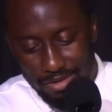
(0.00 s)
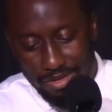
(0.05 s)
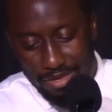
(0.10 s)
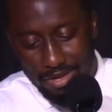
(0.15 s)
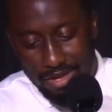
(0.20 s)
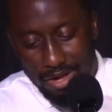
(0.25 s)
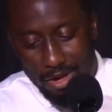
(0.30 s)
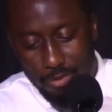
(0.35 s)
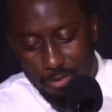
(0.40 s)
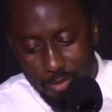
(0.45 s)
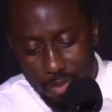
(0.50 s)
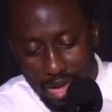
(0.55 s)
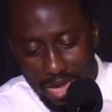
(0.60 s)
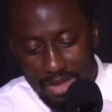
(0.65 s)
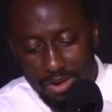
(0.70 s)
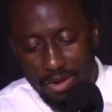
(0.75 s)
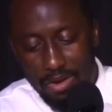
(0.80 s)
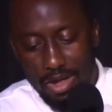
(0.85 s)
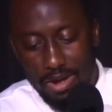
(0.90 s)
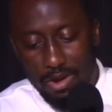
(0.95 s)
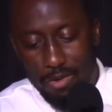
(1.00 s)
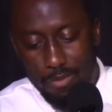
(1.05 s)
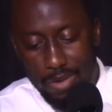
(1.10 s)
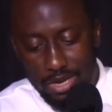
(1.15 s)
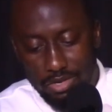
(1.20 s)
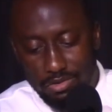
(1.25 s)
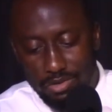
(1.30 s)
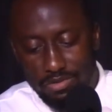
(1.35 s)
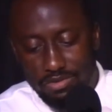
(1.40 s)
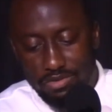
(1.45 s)
A waiter and a
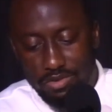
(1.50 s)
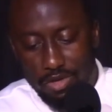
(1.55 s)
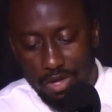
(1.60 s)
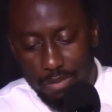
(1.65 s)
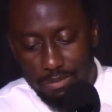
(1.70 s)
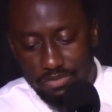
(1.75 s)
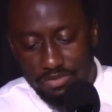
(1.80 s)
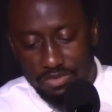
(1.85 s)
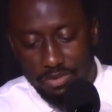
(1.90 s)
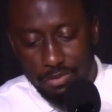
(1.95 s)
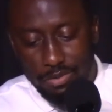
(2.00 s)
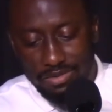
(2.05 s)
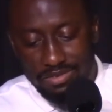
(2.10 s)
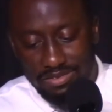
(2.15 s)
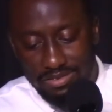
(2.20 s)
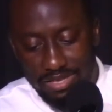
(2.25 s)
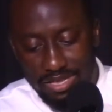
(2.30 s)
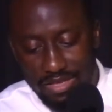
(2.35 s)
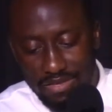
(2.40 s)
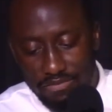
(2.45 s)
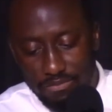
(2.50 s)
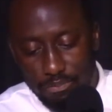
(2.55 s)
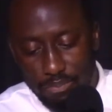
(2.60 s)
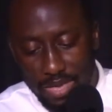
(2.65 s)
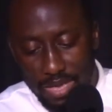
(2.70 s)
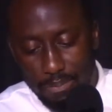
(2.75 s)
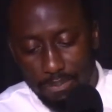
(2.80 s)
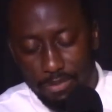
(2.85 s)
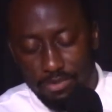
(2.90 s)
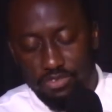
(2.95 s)
waitress comes to receive
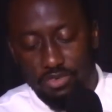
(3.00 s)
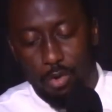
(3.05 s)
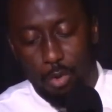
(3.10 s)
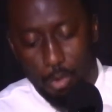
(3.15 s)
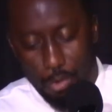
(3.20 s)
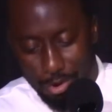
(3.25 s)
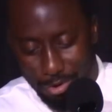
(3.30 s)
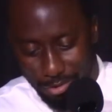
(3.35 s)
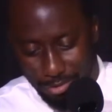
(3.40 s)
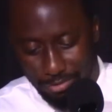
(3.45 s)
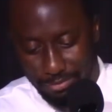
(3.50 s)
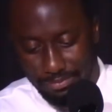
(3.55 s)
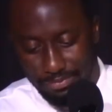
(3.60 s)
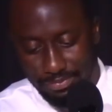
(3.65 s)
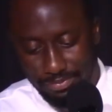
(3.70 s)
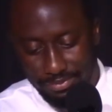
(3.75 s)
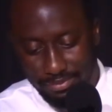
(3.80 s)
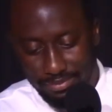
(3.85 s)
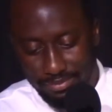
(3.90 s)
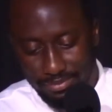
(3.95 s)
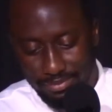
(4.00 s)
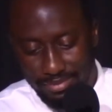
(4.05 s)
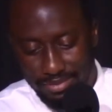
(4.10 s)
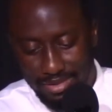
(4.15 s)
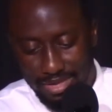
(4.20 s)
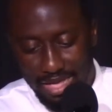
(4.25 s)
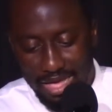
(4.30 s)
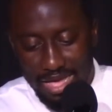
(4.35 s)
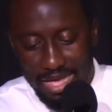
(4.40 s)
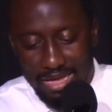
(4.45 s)
people's order.
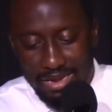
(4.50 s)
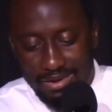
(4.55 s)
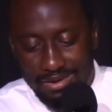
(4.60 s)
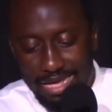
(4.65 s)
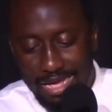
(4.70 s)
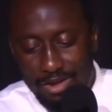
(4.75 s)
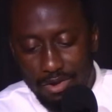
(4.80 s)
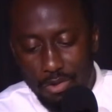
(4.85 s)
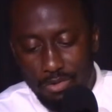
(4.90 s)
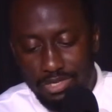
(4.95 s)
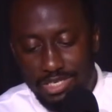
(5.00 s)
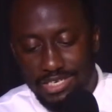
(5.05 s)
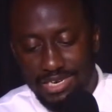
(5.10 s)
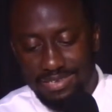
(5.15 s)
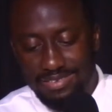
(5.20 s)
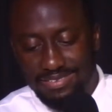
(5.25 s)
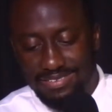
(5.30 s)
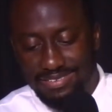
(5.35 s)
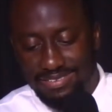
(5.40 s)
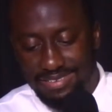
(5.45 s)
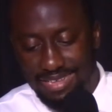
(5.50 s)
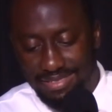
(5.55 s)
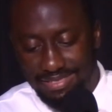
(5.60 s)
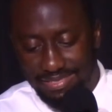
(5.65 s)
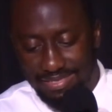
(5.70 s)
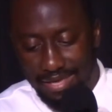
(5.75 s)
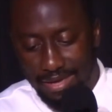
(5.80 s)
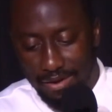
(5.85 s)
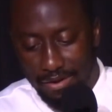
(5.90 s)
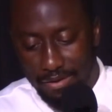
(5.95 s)
They don't just
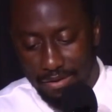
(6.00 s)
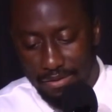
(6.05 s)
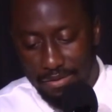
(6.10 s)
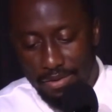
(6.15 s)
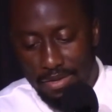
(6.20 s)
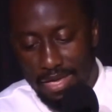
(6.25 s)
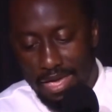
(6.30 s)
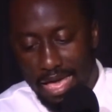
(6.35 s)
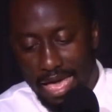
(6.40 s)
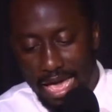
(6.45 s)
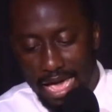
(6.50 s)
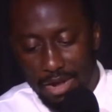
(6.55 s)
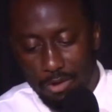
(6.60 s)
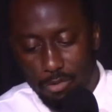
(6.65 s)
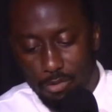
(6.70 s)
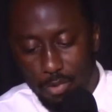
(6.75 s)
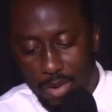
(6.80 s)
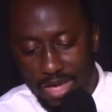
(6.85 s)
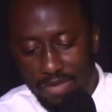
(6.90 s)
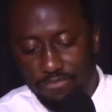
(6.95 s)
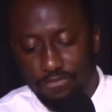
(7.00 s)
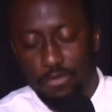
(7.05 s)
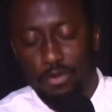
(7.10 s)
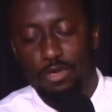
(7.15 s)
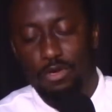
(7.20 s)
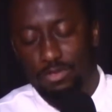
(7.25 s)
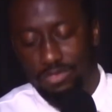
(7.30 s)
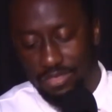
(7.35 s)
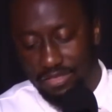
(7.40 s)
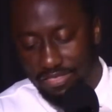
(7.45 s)
sit there and wait for
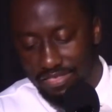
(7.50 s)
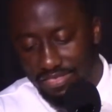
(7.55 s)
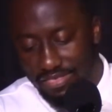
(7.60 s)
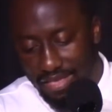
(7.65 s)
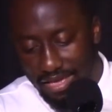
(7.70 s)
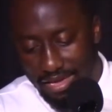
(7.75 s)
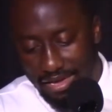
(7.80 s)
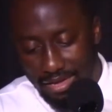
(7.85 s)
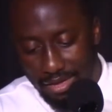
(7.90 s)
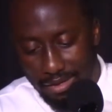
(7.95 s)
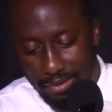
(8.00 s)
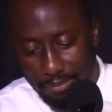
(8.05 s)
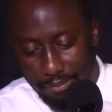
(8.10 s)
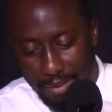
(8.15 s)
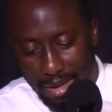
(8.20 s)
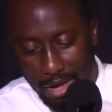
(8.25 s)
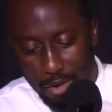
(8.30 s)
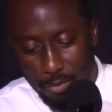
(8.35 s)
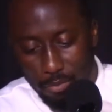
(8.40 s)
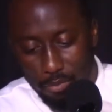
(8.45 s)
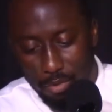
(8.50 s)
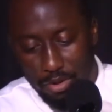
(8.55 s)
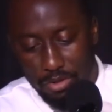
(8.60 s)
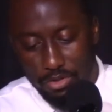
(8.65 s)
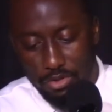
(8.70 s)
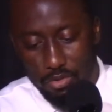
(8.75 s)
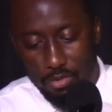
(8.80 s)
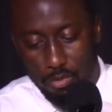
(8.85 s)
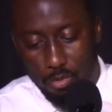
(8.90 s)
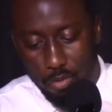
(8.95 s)
you to think about what
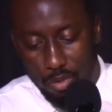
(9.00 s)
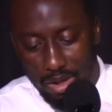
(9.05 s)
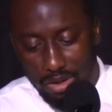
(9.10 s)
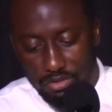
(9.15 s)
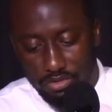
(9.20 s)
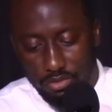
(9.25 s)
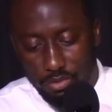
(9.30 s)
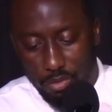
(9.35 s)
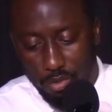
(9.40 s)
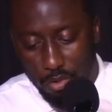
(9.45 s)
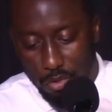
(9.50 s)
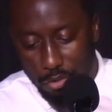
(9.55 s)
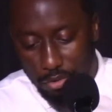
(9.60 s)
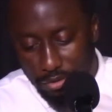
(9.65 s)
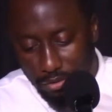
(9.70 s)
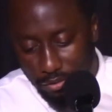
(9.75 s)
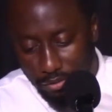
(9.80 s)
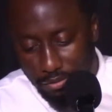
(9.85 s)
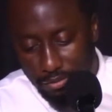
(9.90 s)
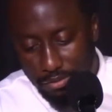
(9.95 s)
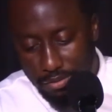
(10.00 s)
you want to order,